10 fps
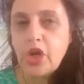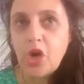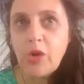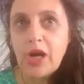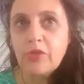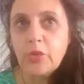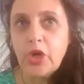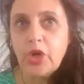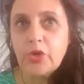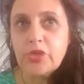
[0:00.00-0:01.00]
around the
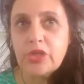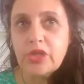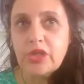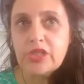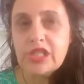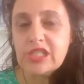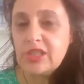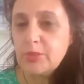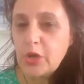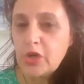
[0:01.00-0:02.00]
world, just in
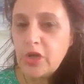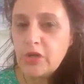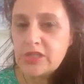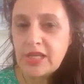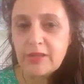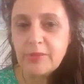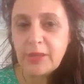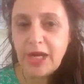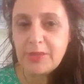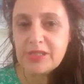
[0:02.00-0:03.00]
the protocols now that my
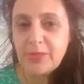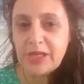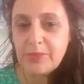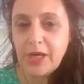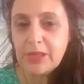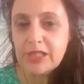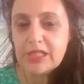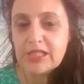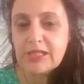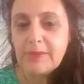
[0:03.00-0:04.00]
papers have been
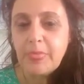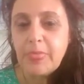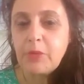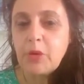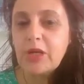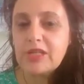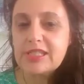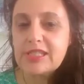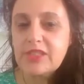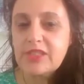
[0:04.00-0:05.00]
published. But we got a
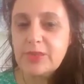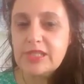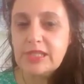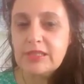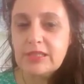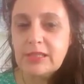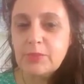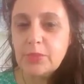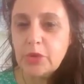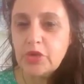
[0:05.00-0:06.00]
70%
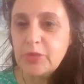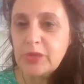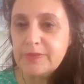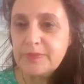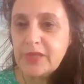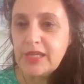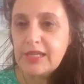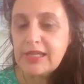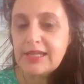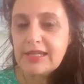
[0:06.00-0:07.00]
improvement
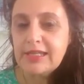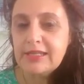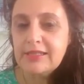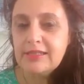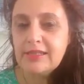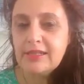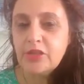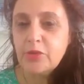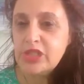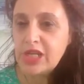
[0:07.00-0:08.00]
in uh,
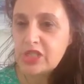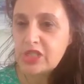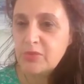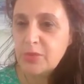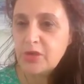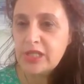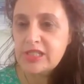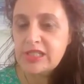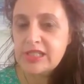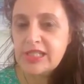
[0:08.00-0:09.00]
the reduction of
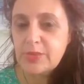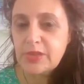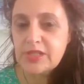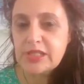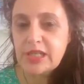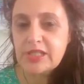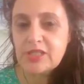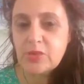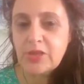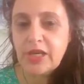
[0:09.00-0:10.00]
Peyronie's disease
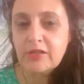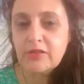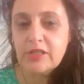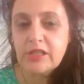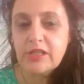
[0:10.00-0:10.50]
presentations with our